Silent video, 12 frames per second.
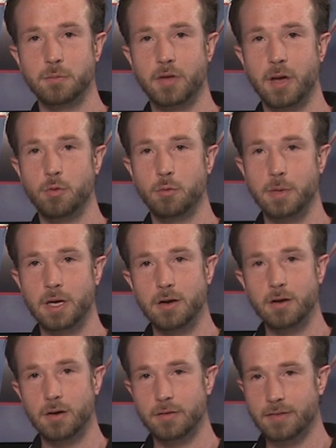some time with me
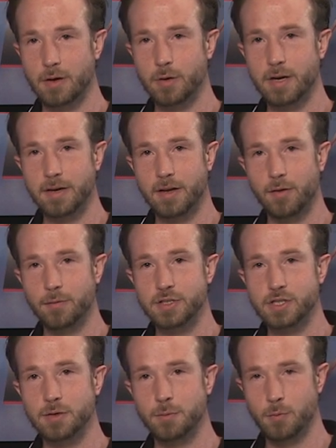here on SirenNet
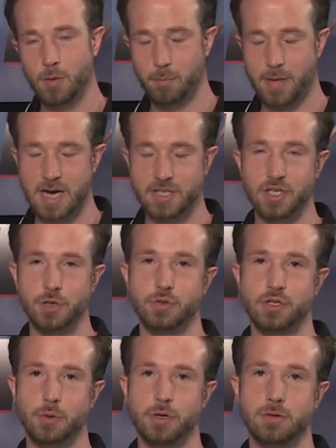Television. Back to you,
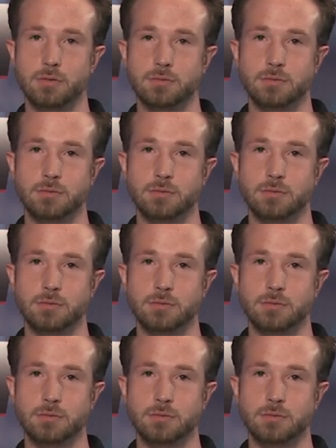Stuart.